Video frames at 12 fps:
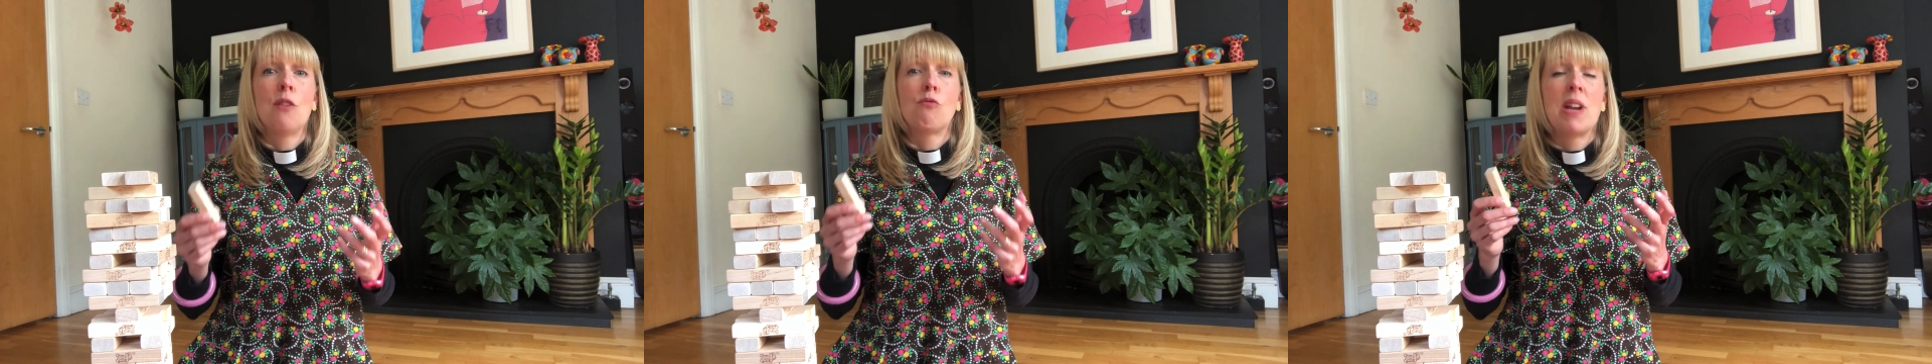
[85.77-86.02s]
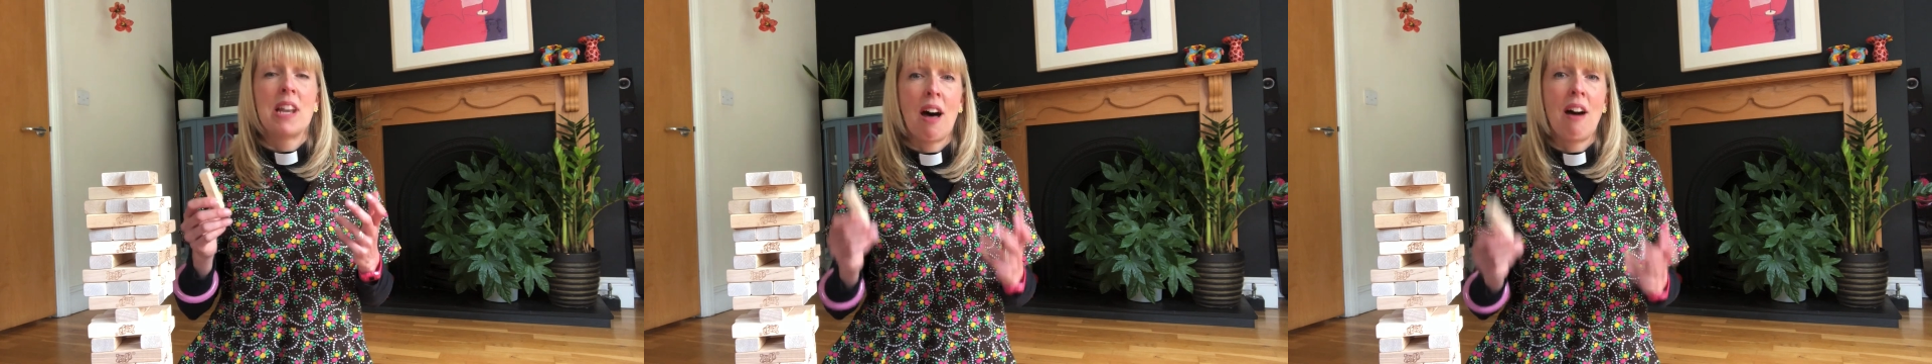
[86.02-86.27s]

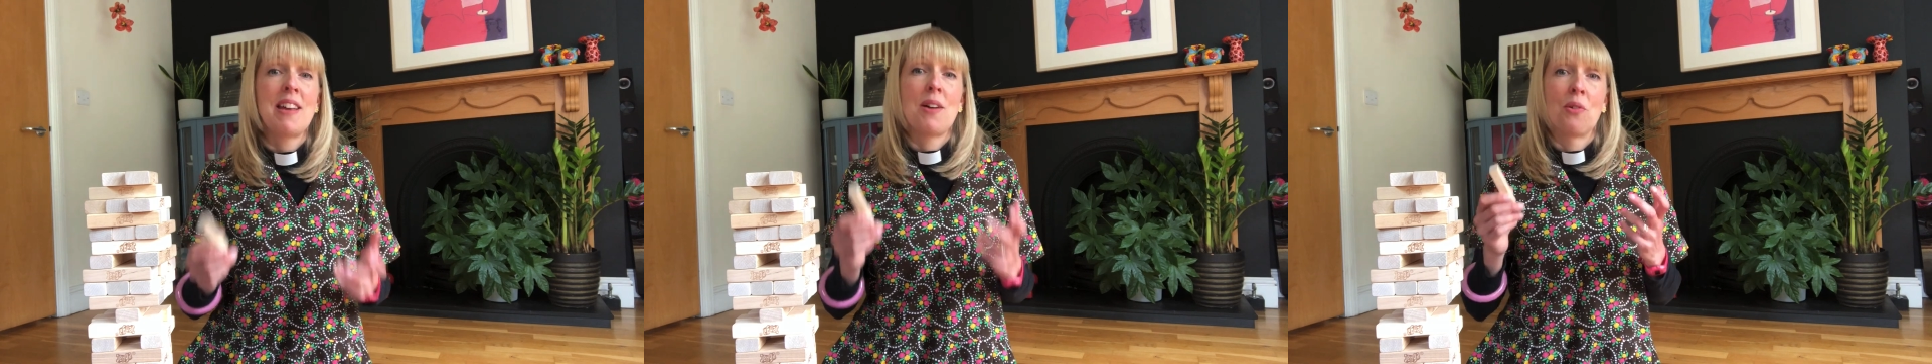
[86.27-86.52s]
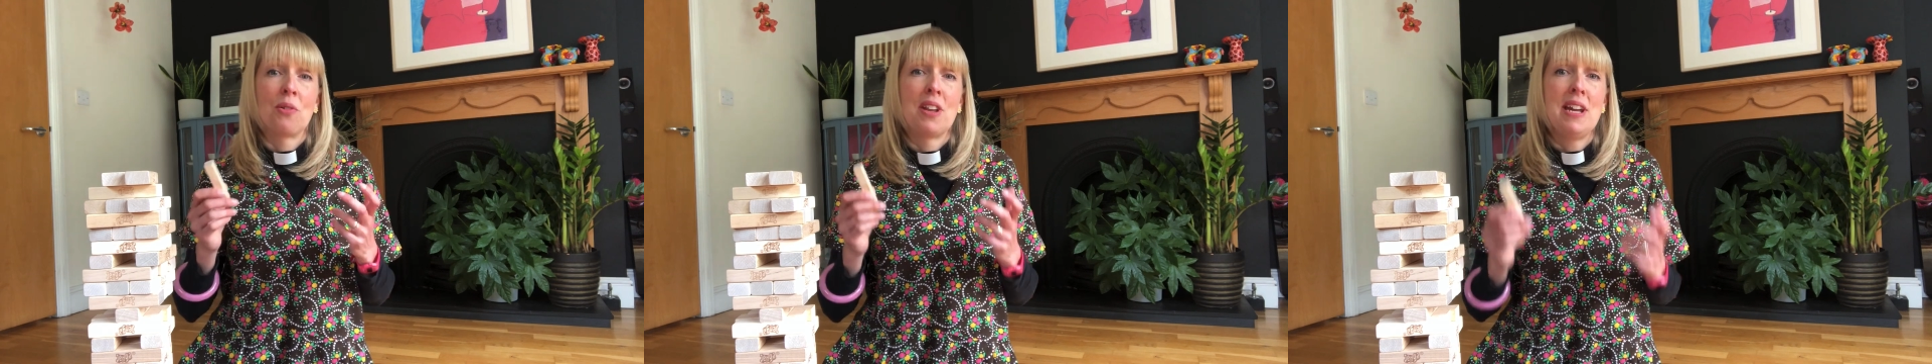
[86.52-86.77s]
rely
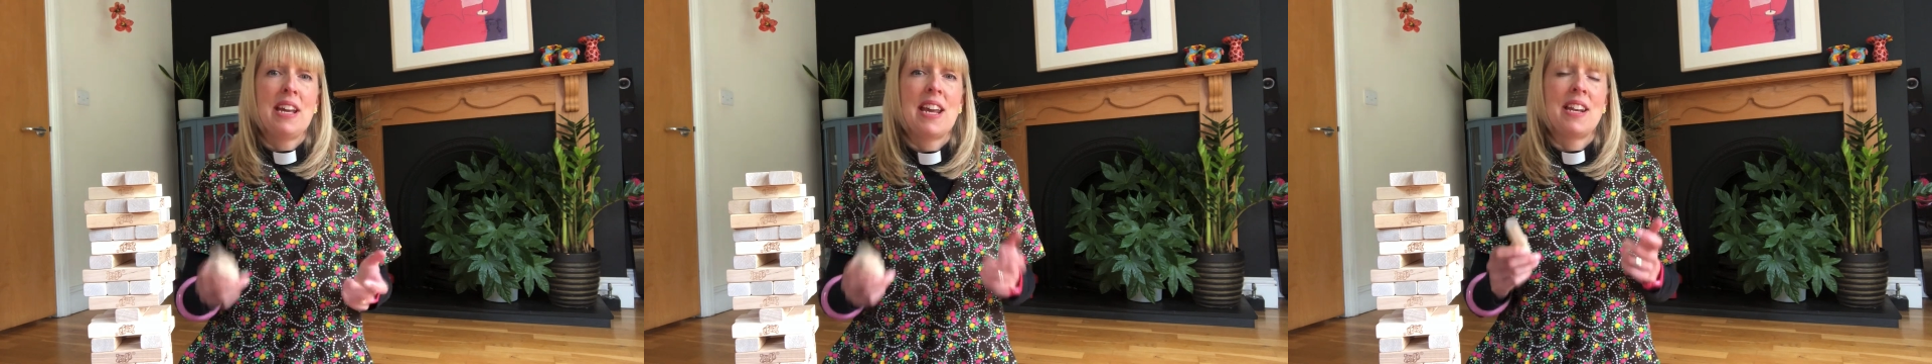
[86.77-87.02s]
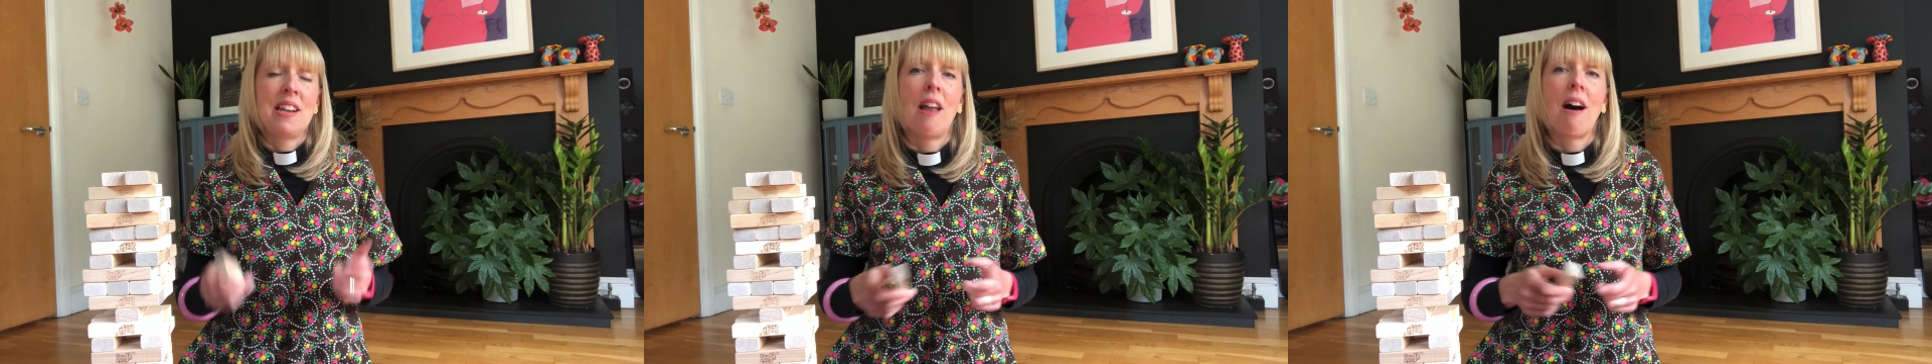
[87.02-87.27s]
on
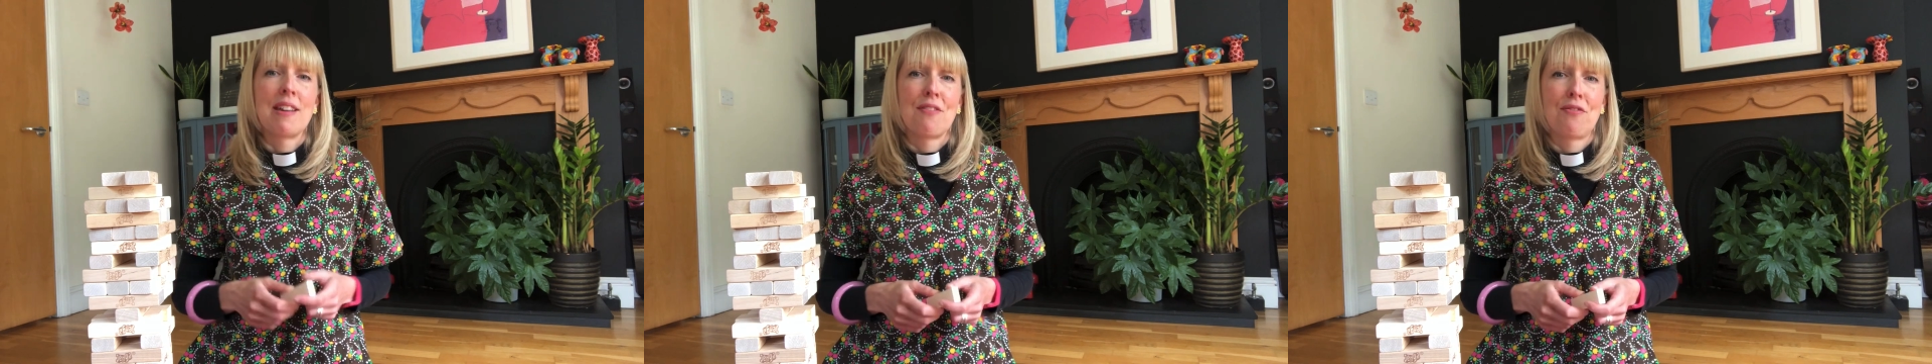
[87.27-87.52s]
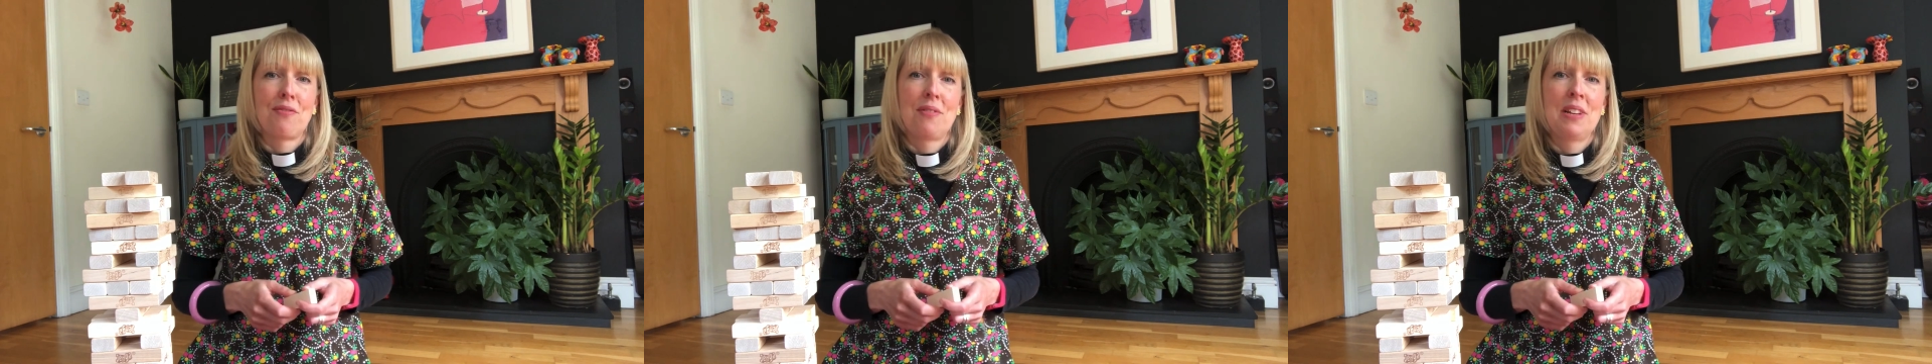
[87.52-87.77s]
in
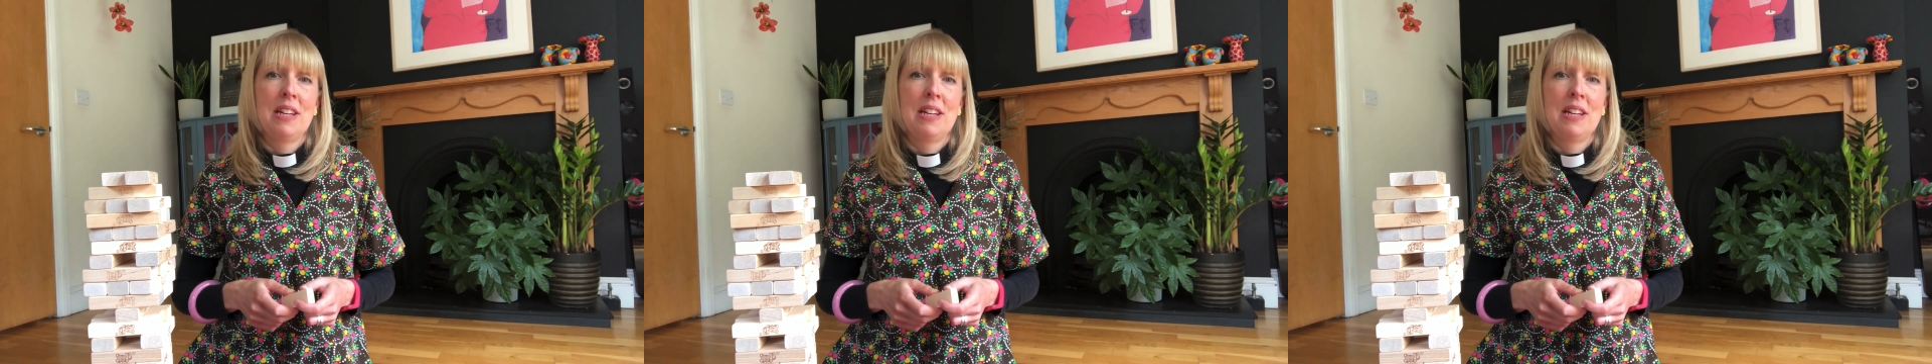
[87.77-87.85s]
life,